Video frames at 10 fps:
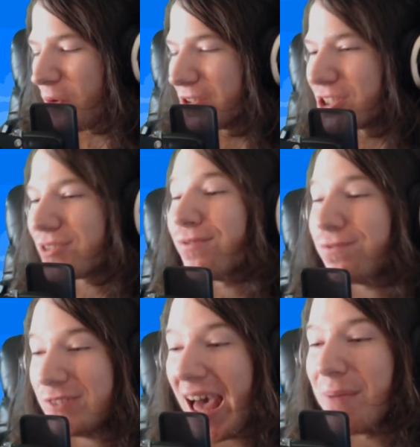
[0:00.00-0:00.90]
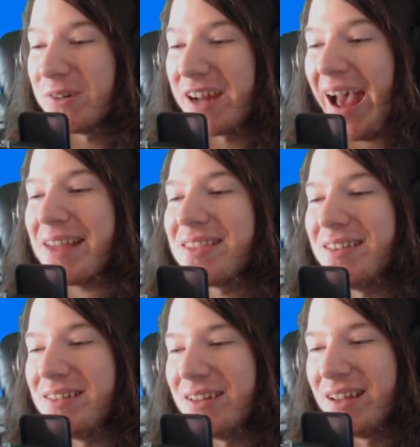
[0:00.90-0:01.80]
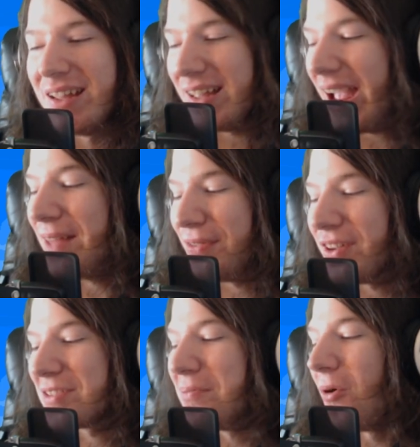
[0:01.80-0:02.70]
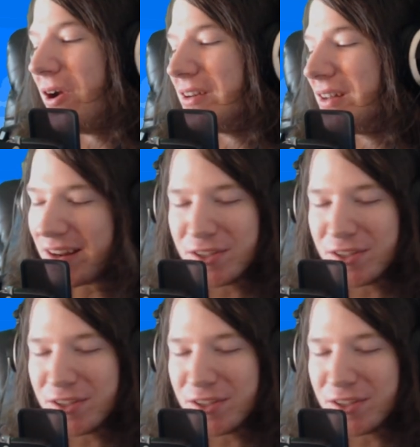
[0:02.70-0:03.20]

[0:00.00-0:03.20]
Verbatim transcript: We're just flabbergasted at this point.